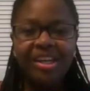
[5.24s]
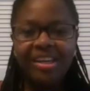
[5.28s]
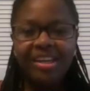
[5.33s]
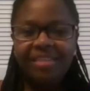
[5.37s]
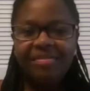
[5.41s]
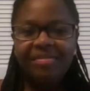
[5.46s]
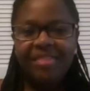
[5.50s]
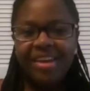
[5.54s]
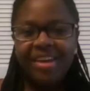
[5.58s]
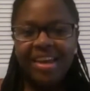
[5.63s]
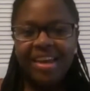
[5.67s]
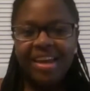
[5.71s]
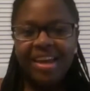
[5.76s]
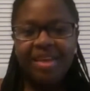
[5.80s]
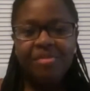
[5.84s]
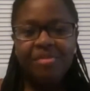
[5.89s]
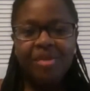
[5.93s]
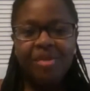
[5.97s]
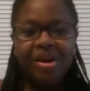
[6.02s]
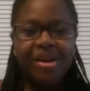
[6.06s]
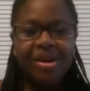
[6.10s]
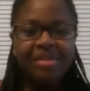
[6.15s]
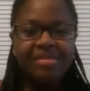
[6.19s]
evening and
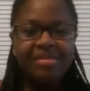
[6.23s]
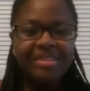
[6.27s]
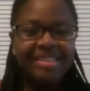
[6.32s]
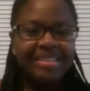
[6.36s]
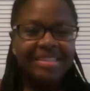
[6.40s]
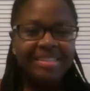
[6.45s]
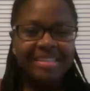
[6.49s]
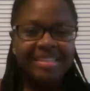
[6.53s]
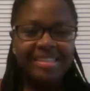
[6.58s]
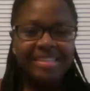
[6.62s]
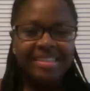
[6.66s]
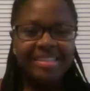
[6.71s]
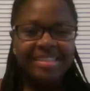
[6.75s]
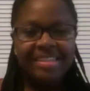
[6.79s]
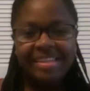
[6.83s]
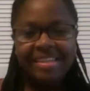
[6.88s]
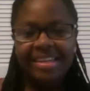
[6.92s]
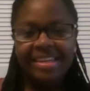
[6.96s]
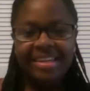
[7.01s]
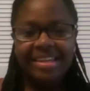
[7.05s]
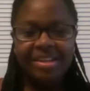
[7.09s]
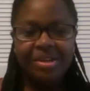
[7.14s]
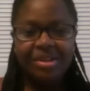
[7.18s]
welcome to
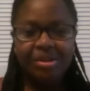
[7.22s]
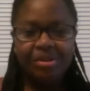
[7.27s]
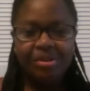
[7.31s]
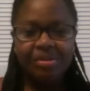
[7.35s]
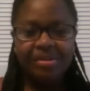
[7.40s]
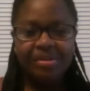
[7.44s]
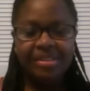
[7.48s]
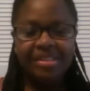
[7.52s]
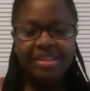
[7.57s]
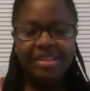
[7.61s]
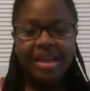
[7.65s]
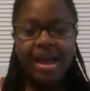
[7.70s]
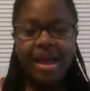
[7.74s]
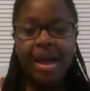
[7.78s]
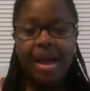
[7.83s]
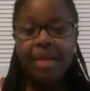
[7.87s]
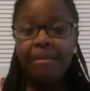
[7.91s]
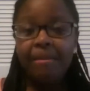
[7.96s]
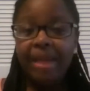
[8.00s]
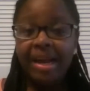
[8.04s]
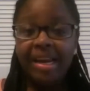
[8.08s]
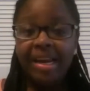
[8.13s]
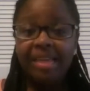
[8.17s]
CCE News.
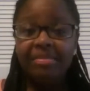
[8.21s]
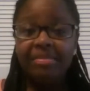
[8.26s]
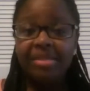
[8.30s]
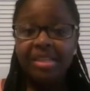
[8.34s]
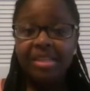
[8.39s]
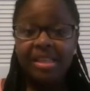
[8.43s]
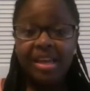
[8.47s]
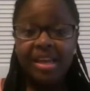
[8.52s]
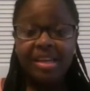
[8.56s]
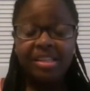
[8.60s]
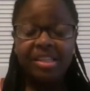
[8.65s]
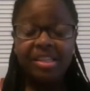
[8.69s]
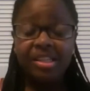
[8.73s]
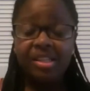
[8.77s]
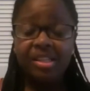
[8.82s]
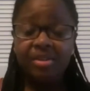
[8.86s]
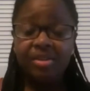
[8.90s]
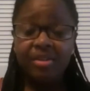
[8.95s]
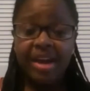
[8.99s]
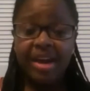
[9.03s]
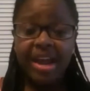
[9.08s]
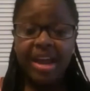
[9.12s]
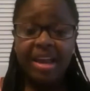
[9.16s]
My name is Alexis
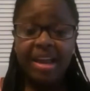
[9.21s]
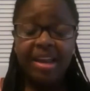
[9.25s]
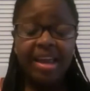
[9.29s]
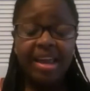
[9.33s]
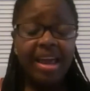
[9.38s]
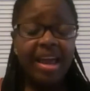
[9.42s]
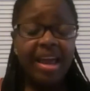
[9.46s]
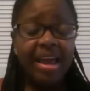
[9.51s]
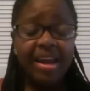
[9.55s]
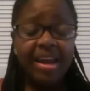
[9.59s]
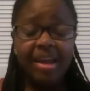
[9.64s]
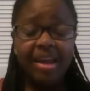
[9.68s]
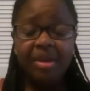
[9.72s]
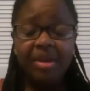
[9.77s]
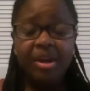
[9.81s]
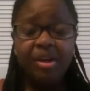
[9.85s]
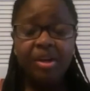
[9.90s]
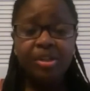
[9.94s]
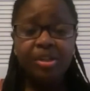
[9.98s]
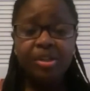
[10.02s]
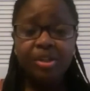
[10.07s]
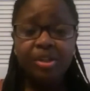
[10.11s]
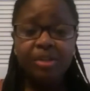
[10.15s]
Grant and I'm here
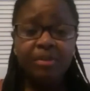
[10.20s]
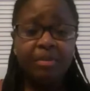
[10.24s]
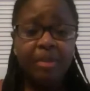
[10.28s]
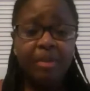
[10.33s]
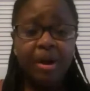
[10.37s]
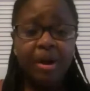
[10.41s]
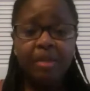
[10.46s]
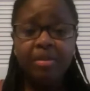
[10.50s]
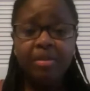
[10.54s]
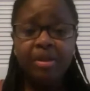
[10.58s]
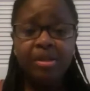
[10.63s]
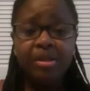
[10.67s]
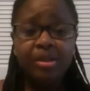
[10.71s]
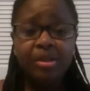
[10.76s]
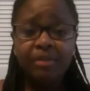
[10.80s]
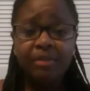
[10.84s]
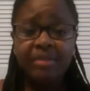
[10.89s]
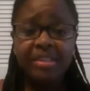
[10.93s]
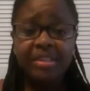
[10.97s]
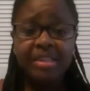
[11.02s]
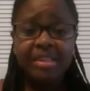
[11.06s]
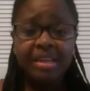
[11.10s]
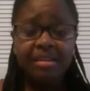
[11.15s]
to serve a public
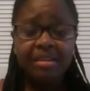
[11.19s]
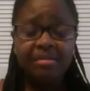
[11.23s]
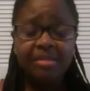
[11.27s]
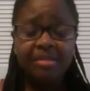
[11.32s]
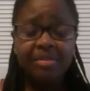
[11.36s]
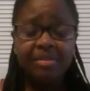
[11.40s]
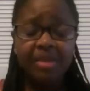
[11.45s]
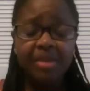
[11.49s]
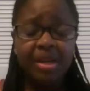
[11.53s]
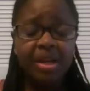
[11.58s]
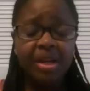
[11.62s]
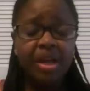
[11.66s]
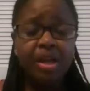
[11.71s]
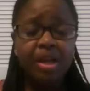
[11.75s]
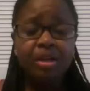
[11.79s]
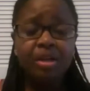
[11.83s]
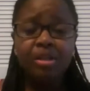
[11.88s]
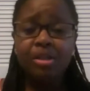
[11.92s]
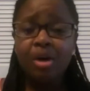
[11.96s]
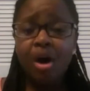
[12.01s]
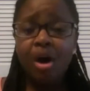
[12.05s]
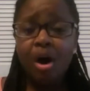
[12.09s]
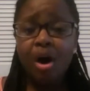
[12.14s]
service announcement
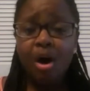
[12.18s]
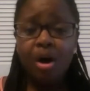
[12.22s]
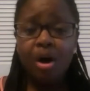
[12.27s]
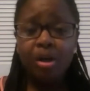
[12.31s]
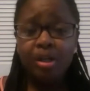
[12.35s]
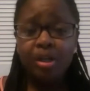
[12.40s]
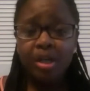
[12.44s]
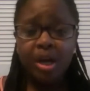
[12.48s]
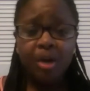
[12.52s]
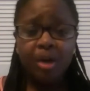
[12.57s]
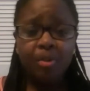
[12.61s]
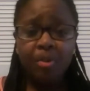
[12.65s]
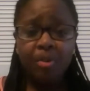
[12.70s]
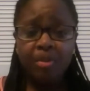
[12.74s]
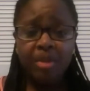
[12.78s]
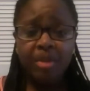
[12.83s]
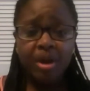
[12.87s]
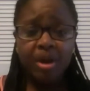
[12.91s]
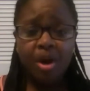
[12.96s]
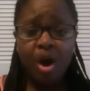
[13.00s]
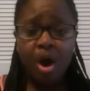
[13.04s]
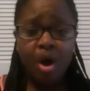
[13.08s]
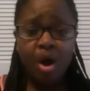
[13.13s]
to all young women
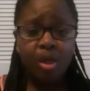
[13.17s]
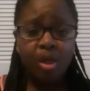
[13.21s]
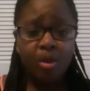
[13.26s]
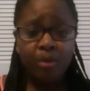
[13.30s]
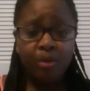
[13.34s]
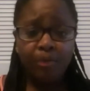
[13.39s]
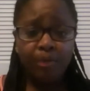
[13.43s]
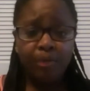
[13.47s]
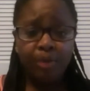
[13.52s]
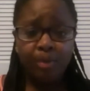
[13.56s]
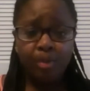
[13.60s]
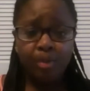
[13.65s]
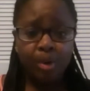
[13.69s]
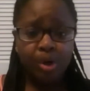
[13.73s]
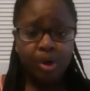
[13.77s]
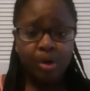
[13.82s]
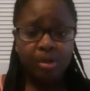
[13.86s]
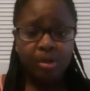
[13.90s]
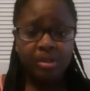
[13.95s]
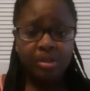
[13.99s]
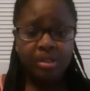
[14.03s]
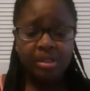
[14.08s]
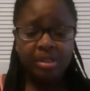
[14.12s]
all over the
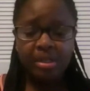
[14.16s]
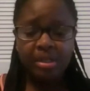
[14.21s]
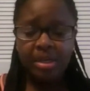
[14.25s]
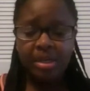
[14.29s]
world.